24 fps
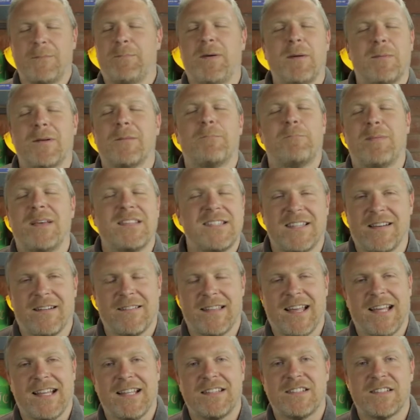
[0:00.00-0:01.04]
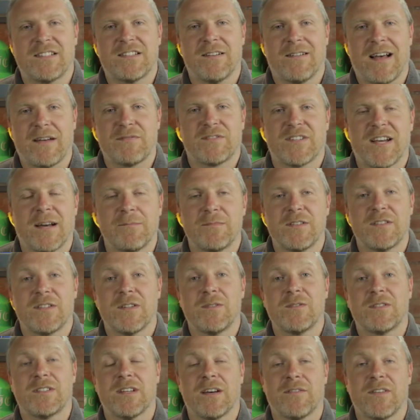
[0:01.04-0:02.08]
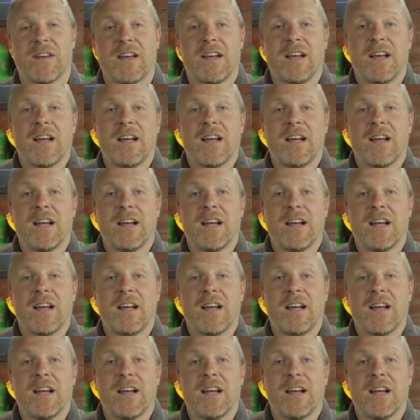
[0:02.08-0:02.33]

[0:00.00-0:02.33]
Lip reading: People are busy, aren't they? They just don't have time to do stuff.